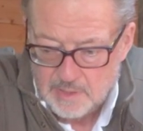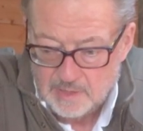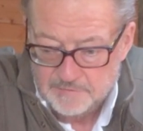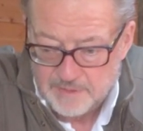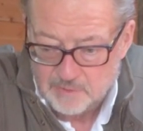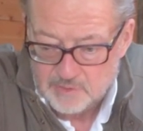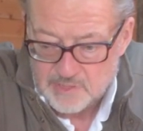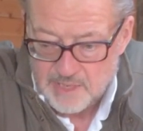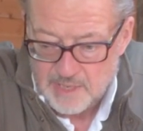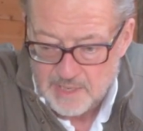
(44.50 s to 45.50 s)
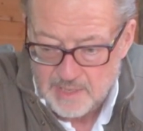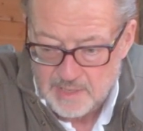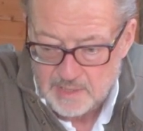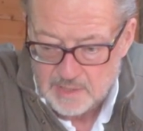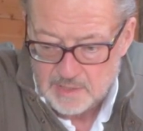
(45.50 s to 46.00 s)
I found
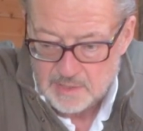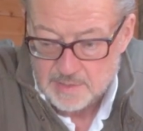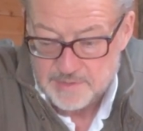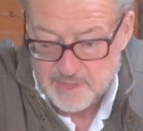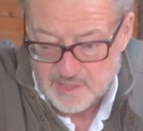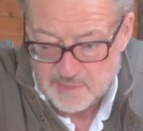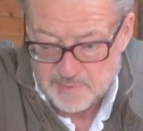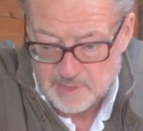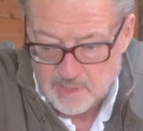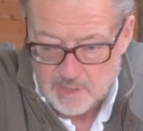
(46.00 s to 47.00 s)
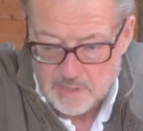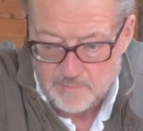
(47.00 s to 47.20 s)
a adjustable